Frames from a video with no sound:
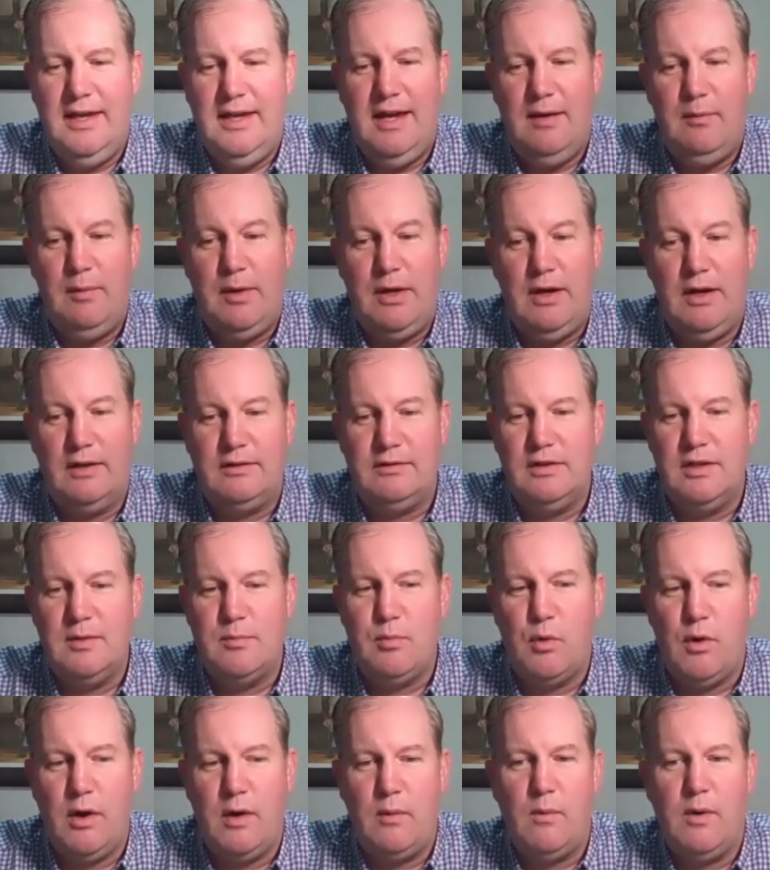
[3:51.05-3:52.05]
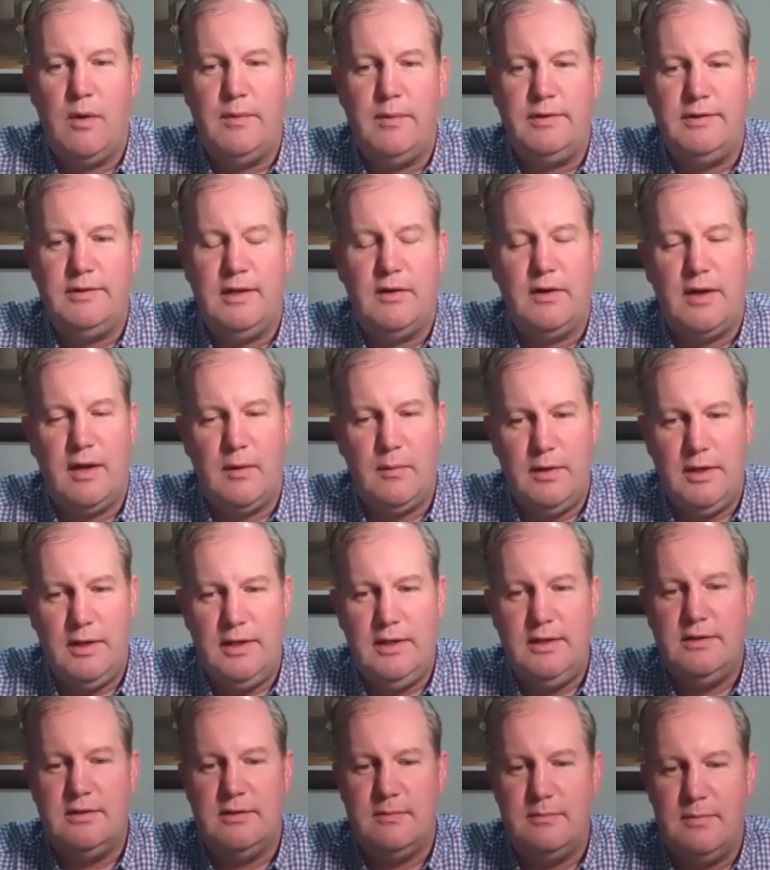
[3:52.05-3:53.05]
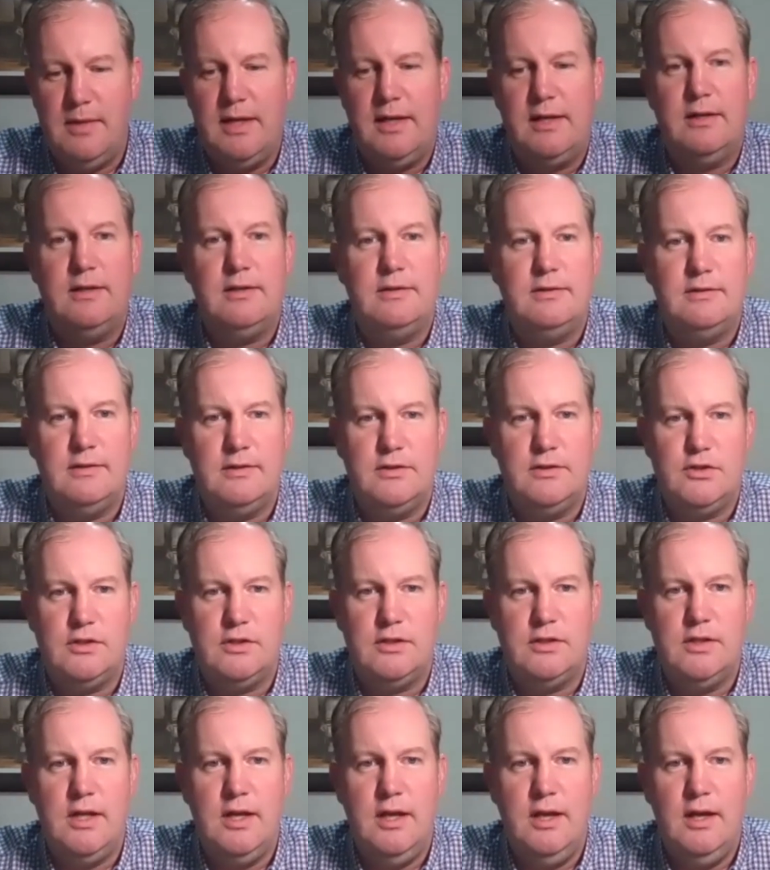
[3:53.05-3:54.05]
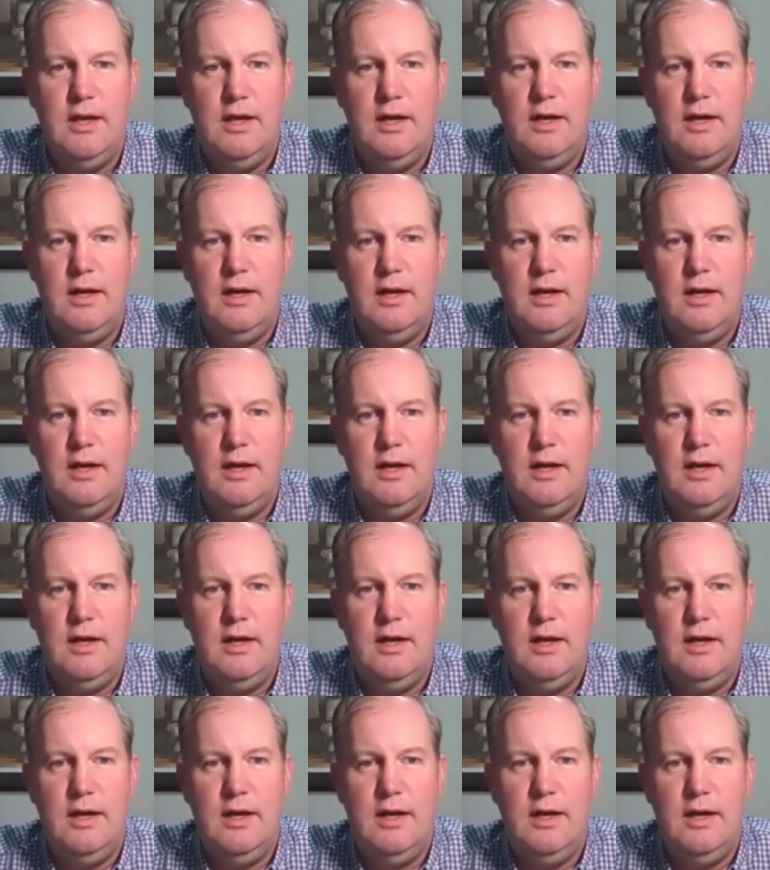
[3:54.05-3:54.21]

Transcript: And we got to the point where we said, okay, we need to make a decision.